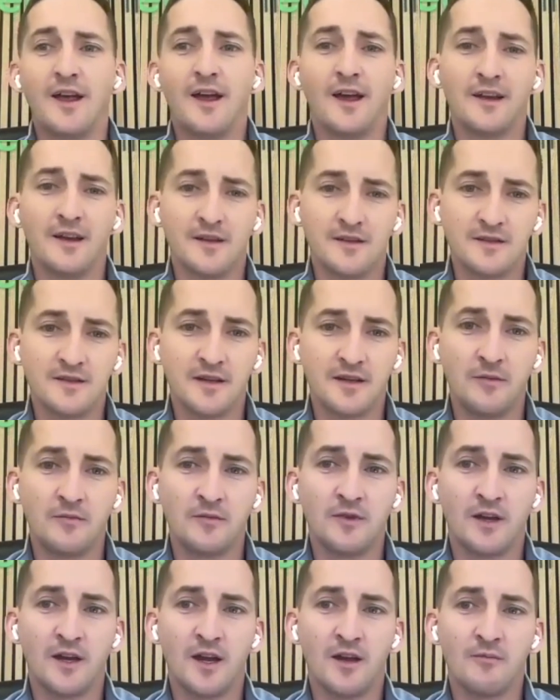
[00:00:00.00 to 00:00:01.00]
and at the same
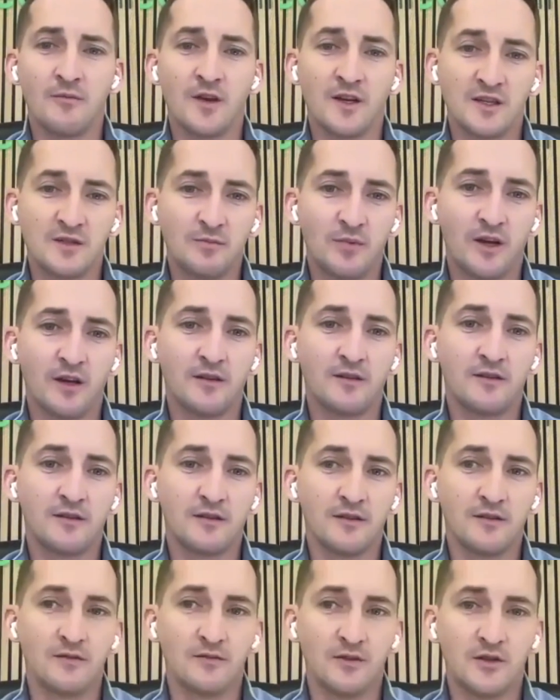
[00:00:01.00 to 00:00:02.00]
time expect
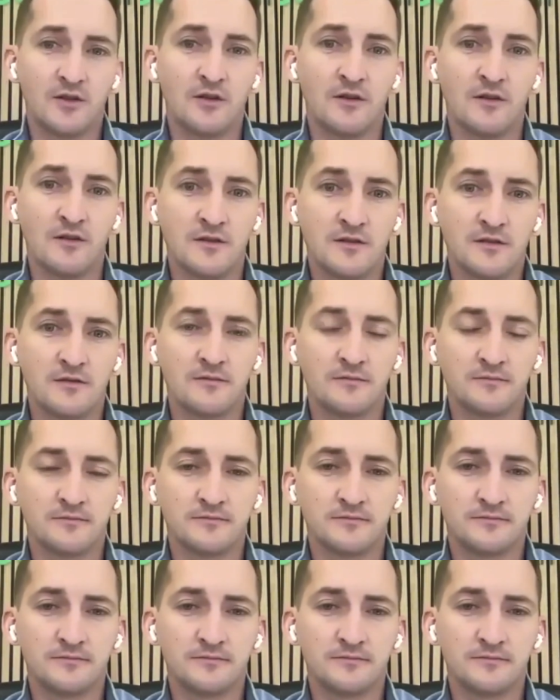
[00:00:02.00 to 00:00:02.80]
returns.